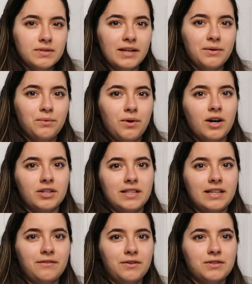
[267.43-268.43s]
like water,
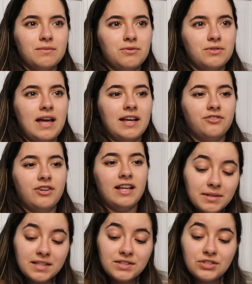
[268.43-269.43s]
like it feels the most hydrating.
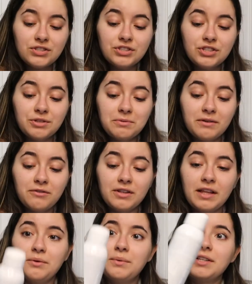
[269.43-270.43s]
But this is a good one for
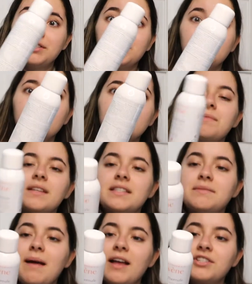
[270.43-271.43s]
like winter,
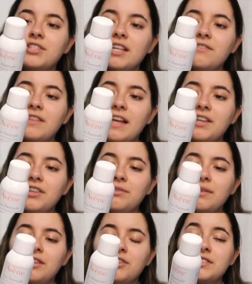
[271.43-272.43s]
especially if like
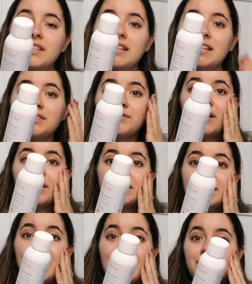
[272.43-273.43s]
your skin gets very
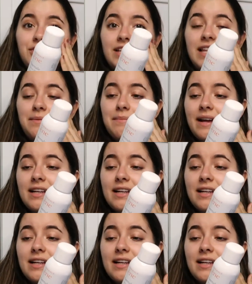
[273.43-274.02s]
dehydrated like mine